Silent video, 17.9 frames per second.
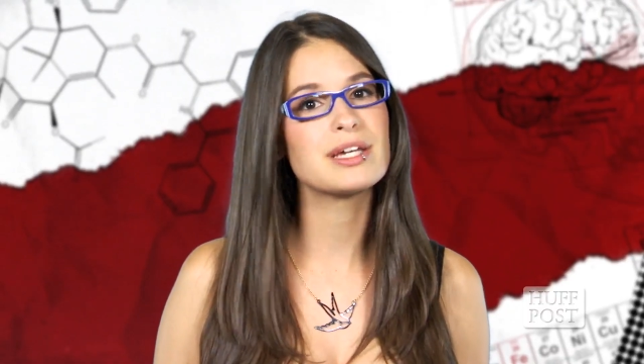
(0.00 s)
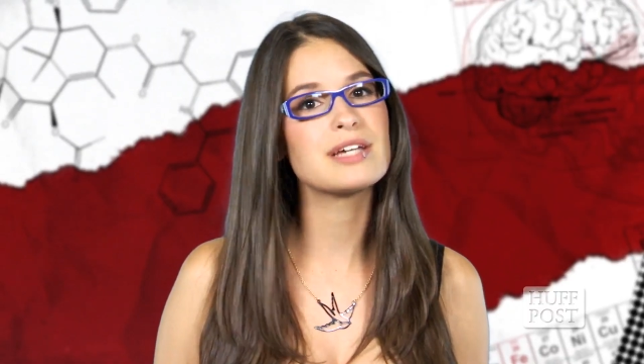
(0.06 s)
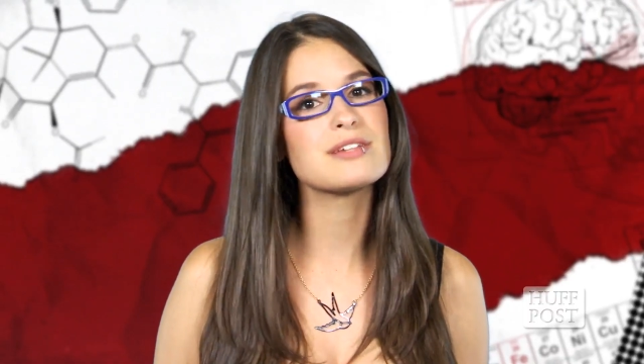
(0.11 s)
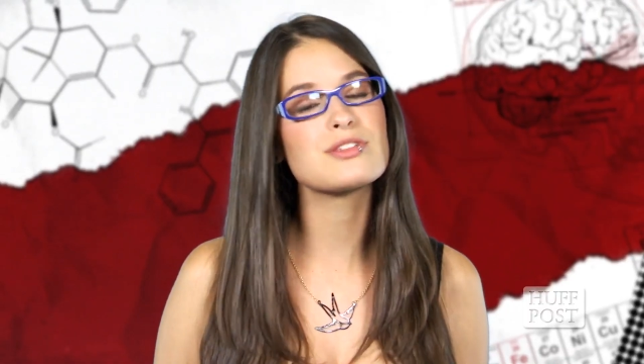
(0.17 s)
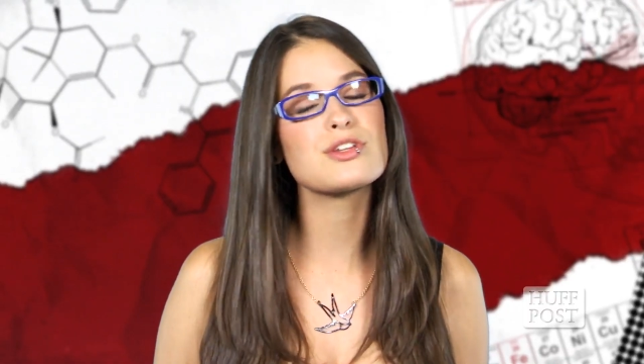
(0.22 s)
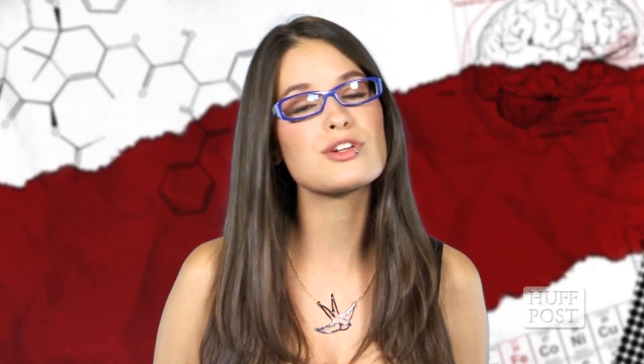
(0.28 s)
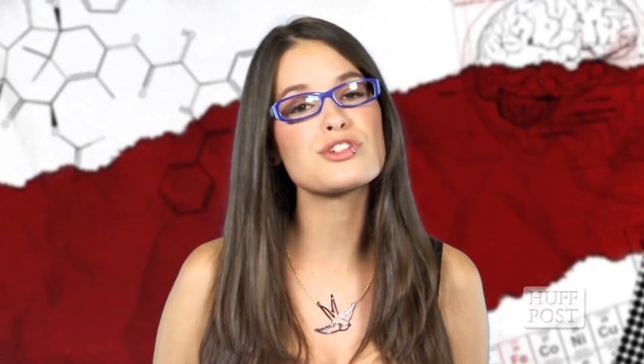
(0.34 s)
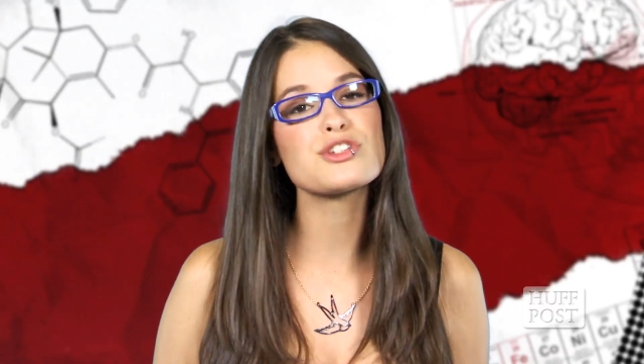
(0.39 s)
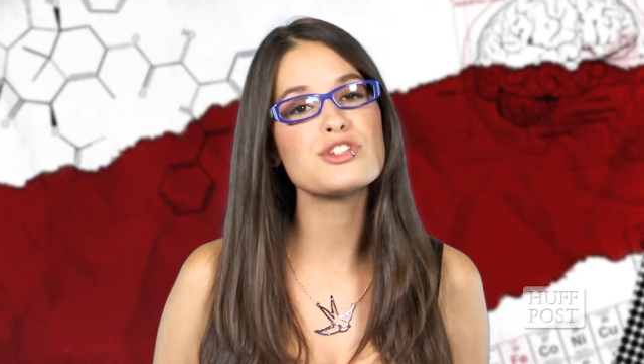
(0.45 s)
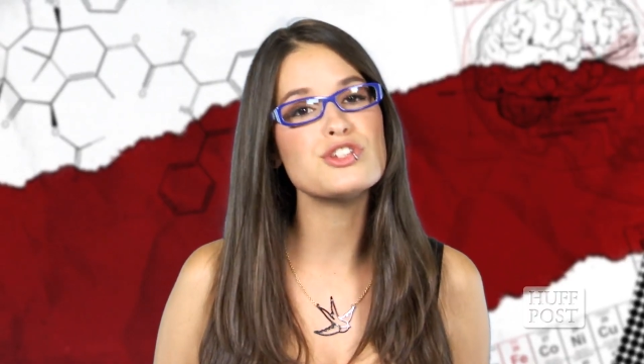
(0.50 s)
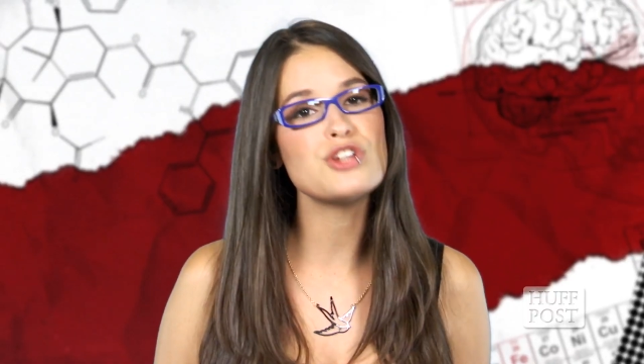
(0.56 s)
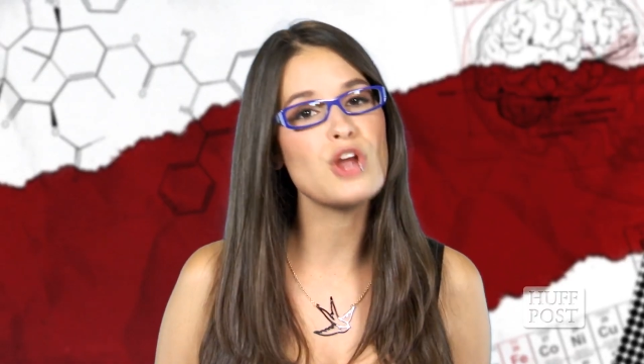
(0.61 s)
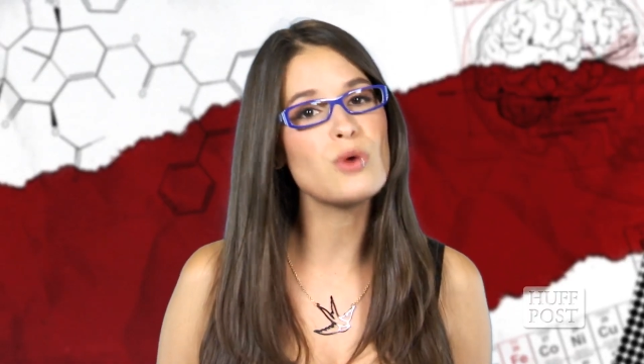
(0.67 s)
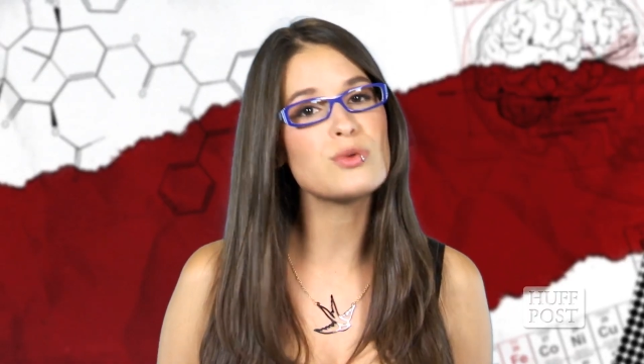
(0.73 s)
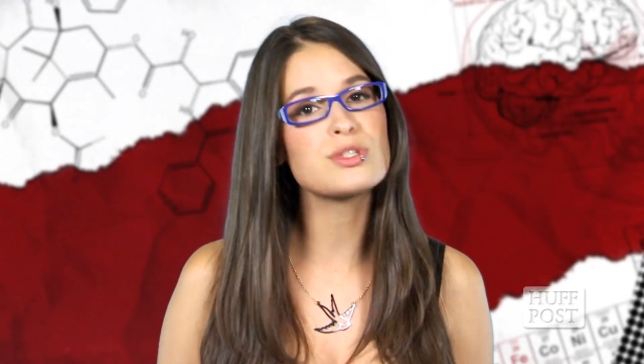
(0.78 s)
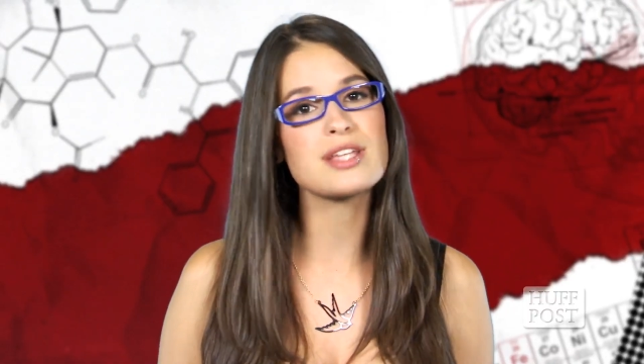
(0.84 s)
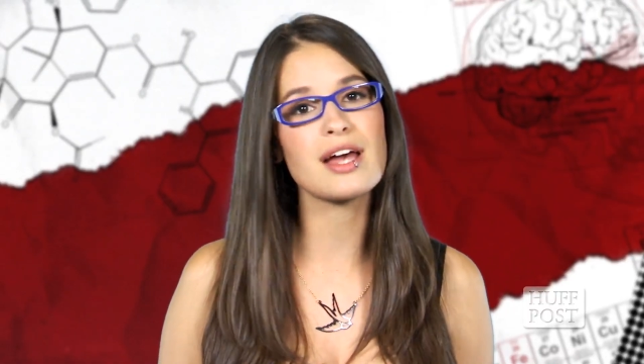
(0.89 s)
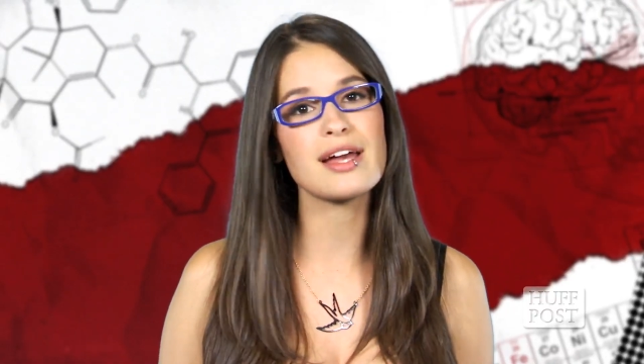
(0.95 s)
because there's
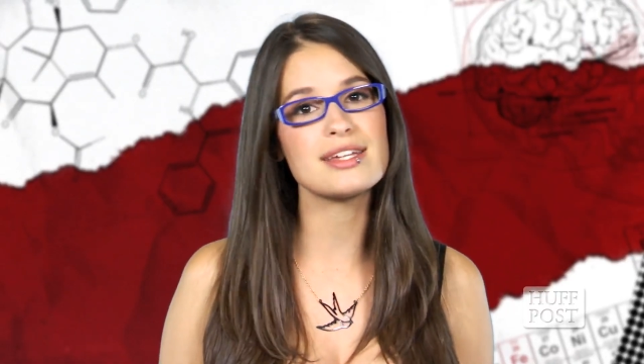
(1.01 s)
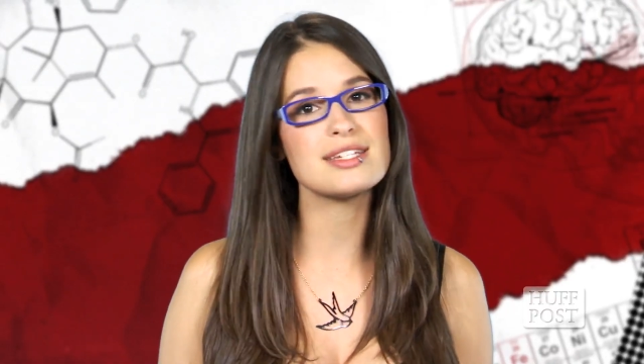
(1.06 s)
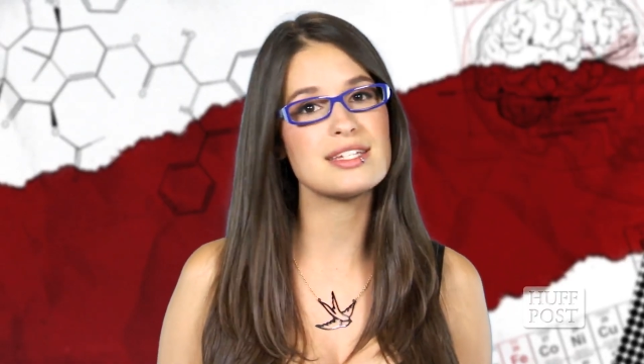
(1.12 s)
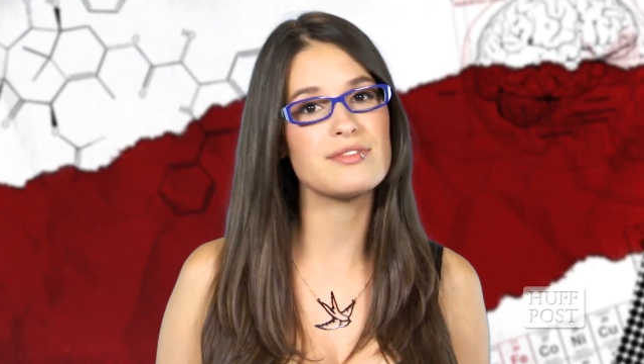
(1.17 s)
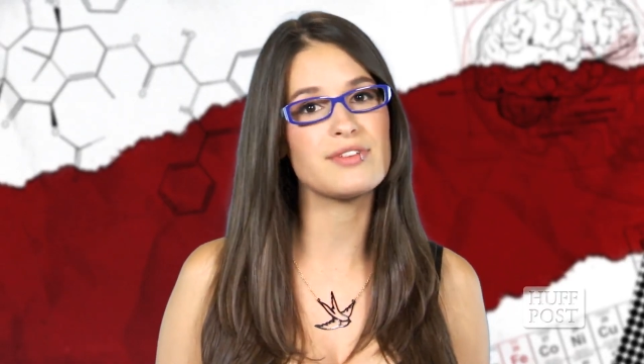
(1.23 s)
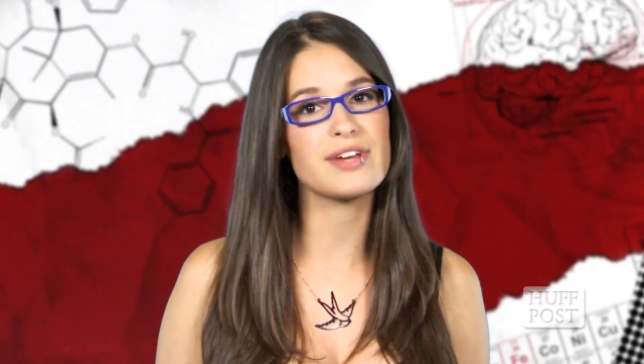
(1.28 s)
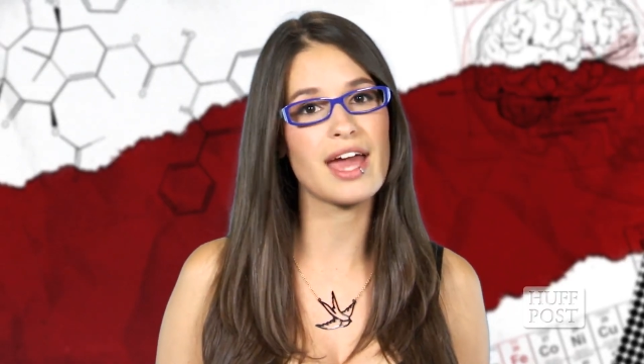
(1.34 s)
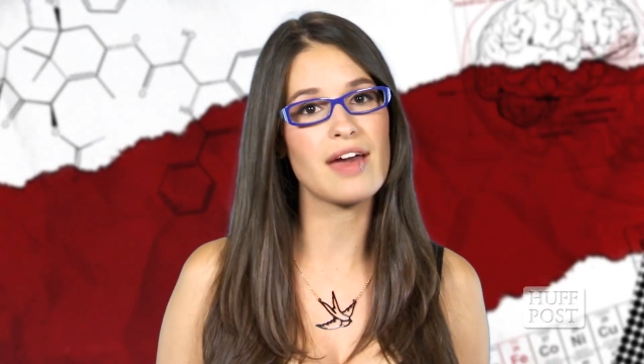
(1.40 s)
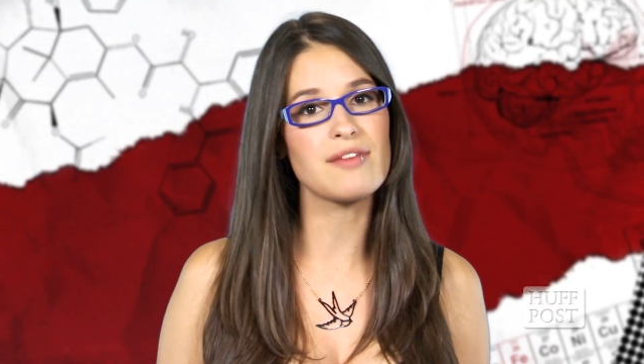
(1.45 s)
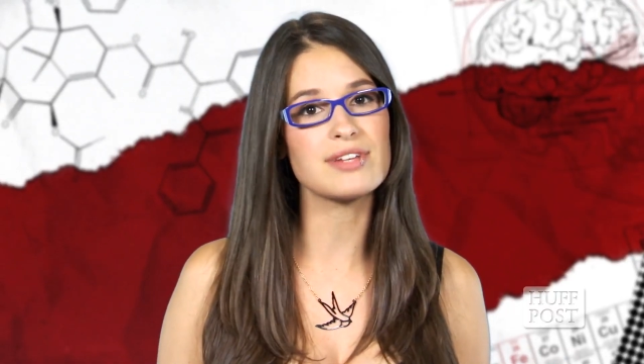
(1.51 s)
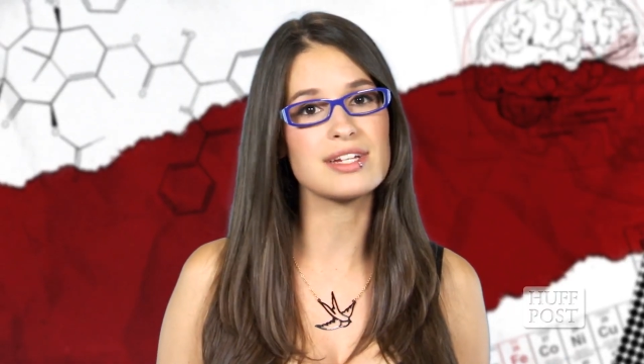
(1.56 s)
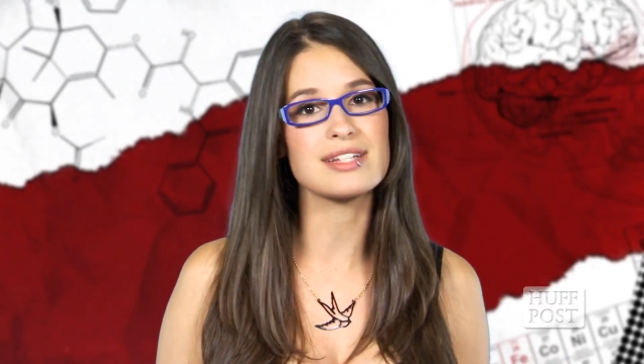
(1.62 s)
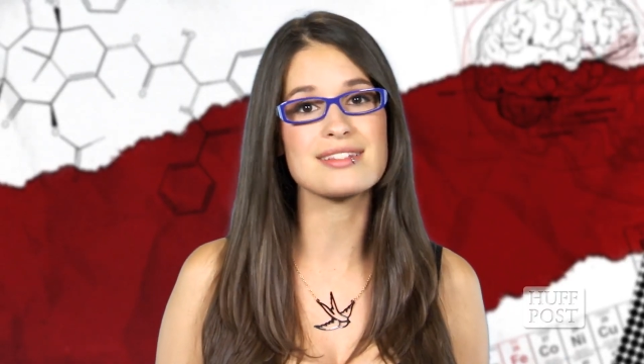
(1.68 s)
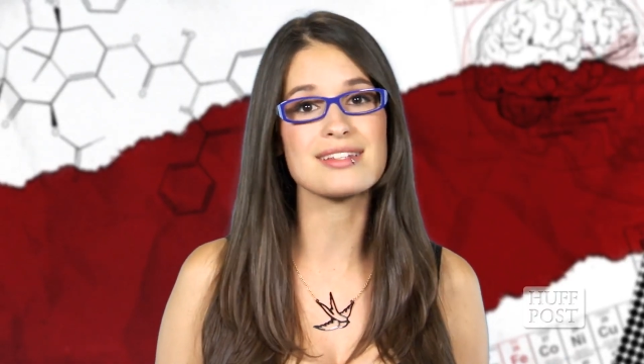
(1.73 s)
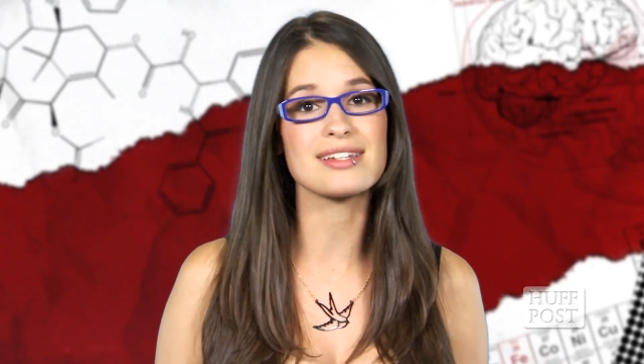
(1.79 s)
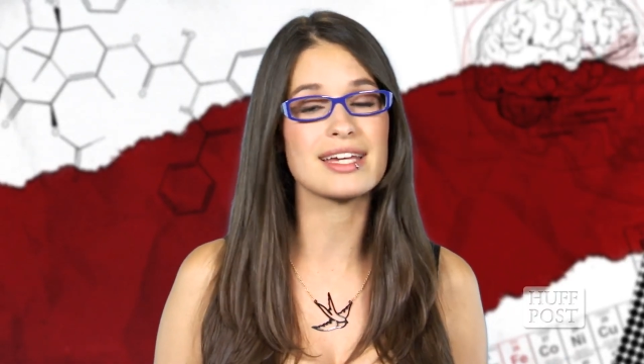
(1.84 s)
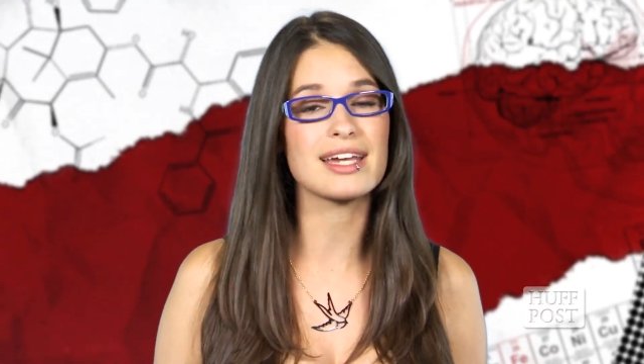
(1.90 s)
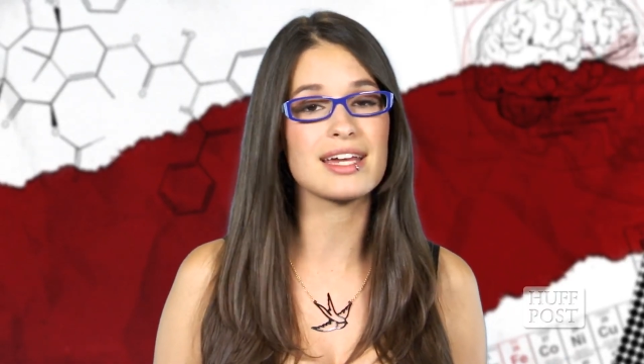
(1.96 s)
no scientific
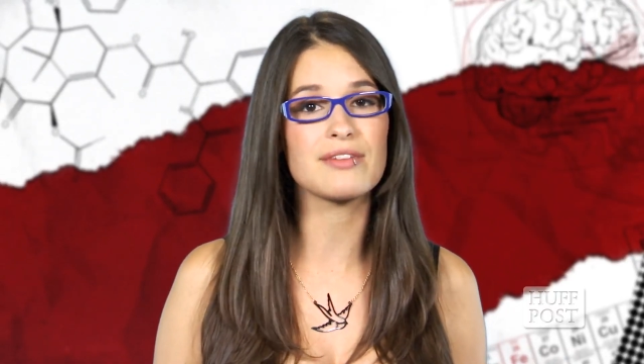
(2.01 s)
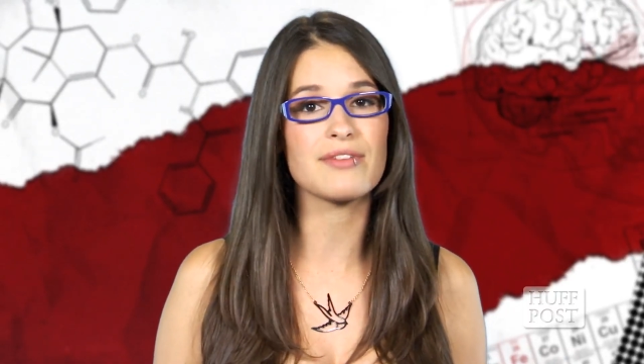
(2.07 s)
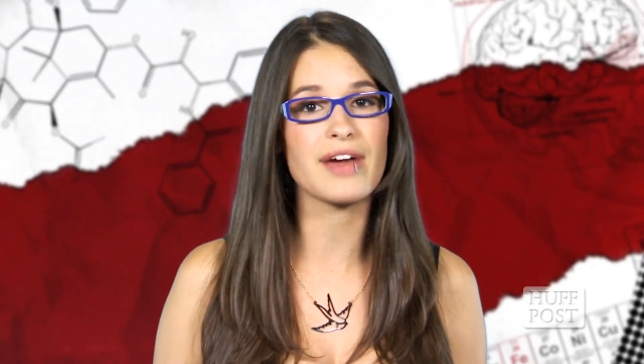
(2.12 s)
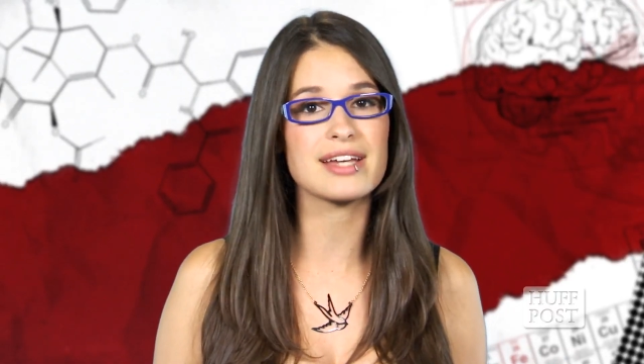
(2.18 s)
evidence linking